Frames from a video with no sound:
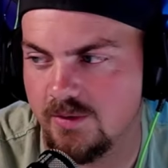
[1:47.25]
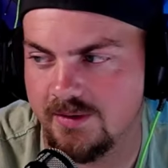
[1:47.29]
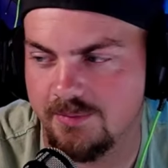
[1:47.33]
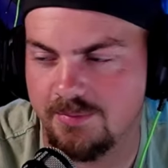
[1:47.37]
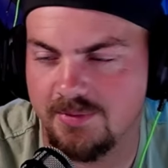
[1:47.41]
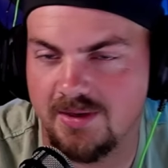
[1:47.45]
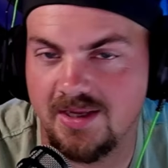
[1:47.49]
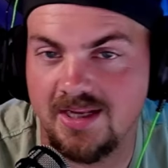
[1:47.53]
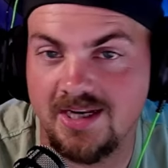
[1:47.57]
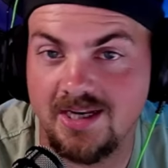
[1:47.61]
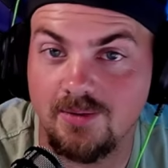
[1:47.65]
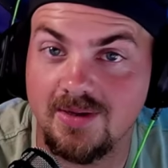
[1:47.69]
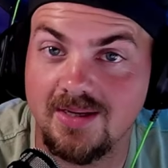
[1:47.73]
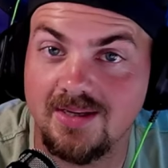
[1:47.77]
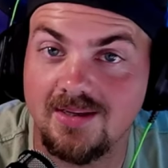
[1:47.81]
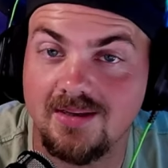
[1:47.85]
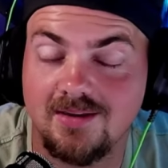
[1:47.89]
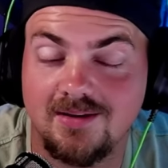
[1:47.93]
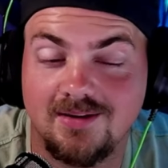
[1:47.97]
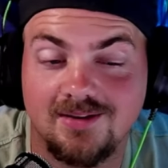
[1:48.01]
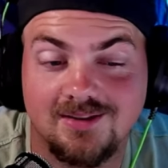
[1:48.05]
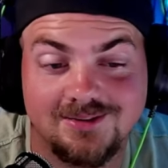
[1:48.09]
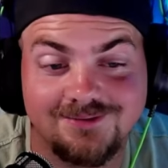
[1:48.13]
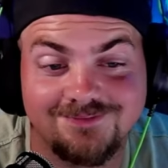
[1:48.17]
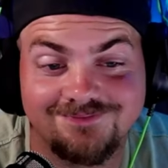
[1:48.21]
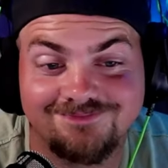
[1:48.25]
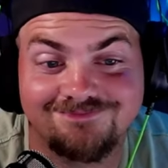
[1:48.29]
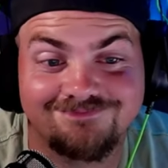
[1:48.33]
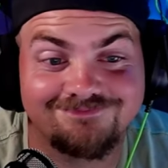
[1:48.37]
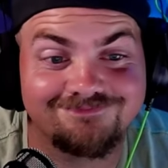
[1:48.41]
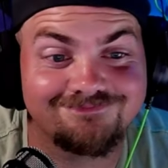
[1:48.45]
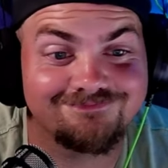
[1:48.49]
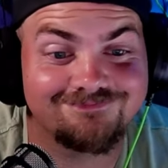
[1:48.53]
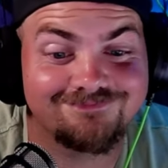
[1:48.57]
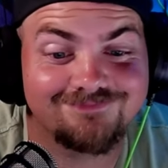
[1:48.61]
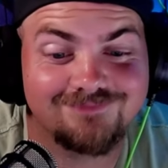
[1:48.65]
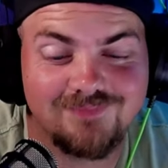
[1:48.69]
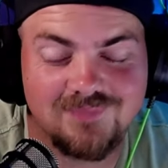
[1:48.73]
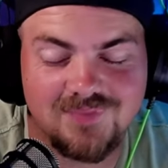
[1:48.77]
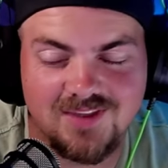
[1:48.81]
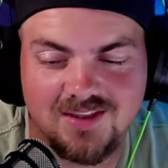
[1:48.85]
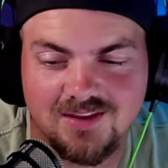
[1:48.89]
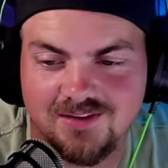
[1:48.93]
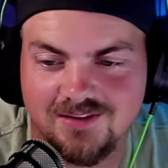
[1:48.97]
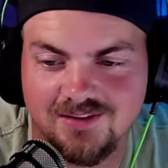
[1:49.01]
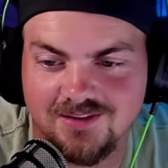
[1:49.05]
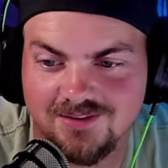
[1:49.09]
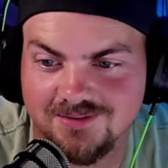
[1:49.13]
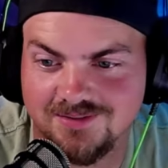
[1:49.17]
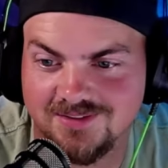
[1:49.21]
Anyway, a little
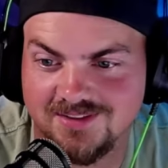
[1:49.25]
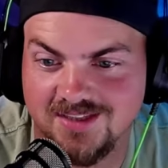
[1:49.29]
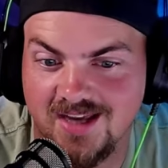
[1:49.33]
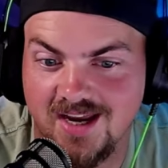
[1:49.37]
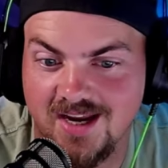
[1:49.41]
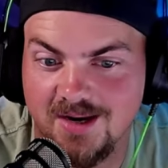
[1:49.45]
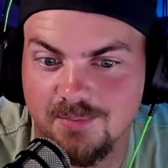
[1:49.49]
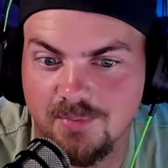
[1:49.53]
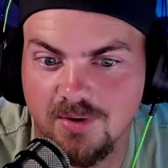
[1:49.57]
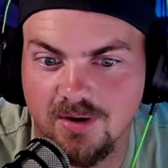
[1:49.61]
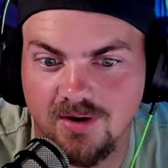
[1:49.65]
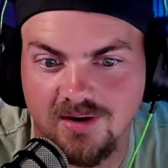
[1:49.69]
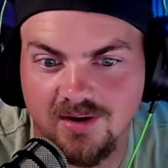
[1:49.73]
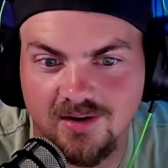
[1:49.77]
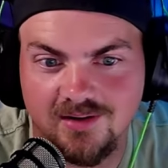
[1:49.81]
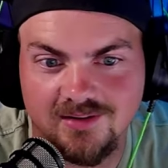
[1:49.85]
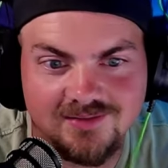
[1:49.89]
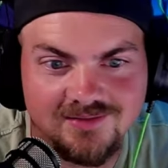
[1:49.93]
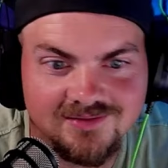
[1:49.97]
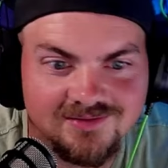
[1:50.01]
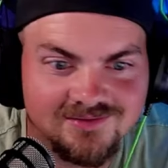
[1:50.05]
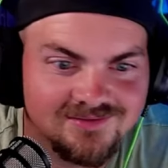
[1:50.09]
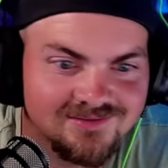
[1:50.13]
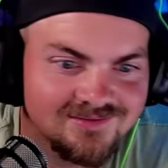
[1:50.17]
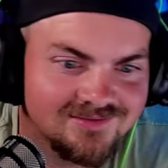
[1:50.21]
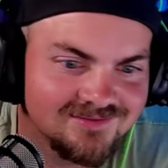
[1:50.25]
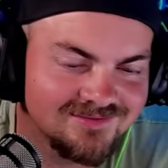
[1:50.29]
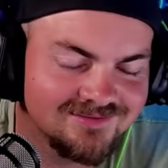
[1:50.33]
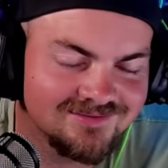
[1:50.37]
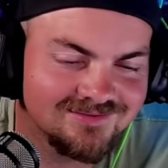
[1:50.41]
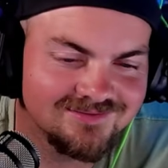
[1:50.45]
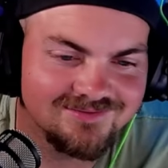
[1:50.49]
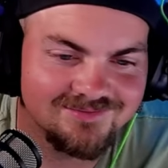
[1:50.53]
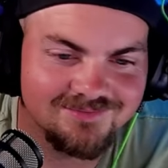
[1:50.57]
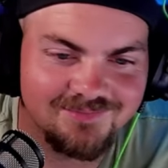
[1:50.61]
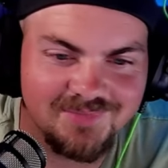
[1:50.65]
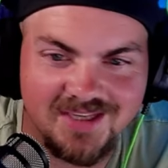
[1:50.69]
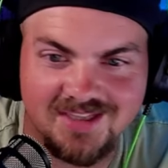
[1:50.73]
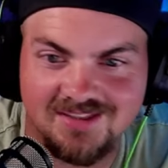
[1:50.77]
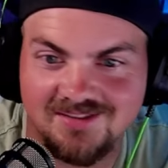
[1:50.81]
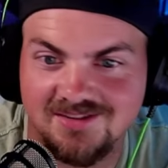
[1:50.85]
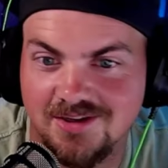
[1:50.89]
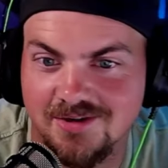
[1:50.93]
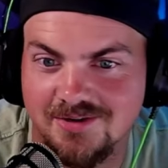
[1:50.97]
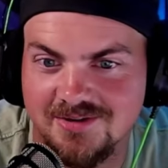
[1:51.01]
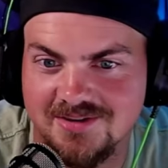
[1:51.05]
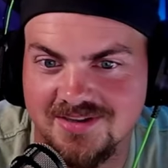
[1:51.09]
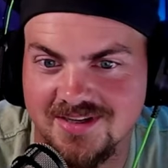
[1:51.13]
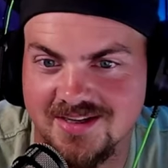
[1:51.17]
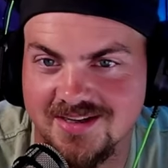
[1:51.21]
sidebar. Makes no
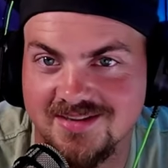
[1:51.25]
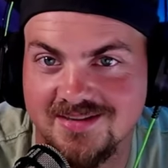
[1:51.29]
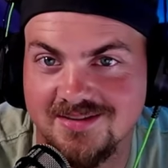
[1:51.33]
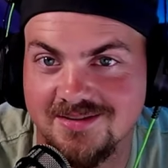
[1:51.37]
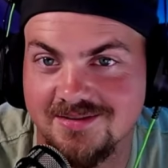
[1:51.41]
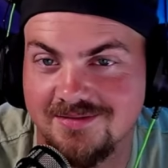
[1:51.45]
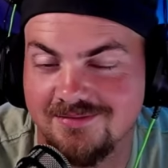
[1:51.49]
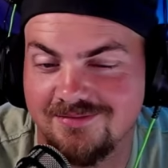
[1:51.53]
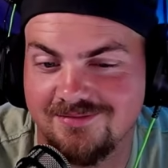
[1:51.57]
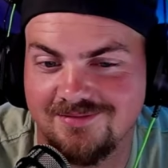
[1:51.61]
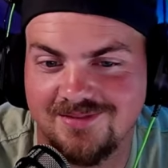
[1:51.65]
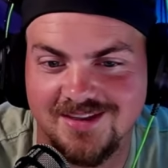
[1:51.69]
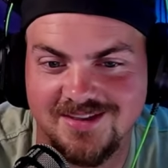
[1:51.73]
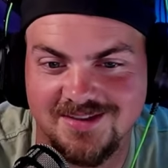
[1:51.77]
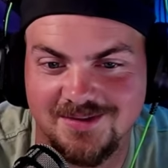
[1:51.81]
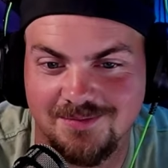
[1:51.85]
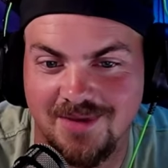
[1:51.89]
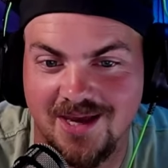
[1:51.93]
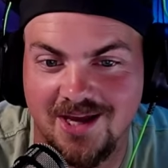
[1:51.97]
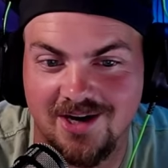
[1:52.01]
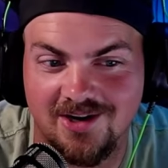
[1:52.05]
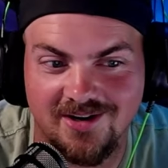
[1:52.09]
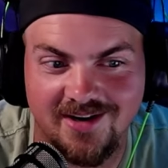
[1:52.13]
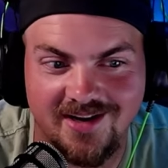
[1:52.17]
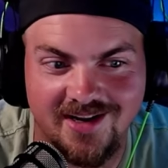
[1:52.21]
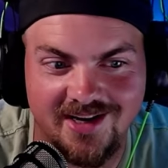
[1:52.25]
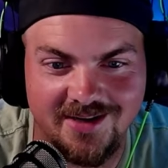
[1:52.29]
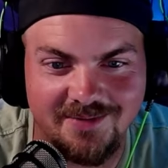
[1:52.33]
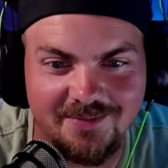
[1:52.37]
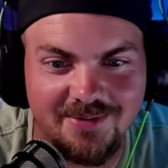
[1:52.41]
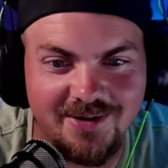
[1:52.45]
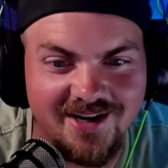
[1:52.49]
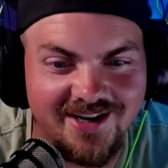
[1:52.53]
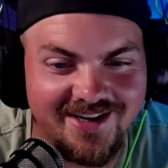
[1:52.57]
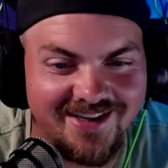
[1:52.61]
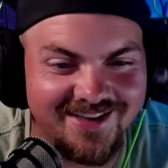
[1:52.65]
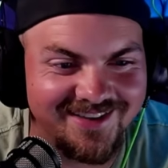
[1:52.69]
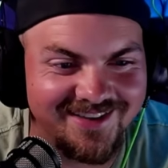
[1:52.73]
sense. Doesn't matter to anybody.